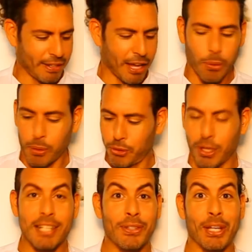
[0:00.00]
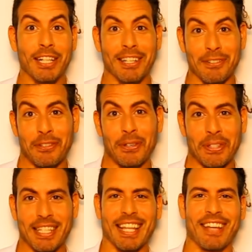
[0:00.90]
I don't want you guys to get
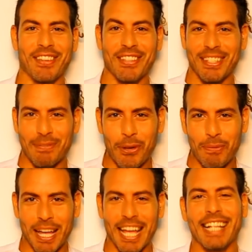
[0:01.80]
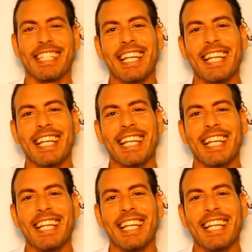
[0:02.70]
confused. I'm using both my hands.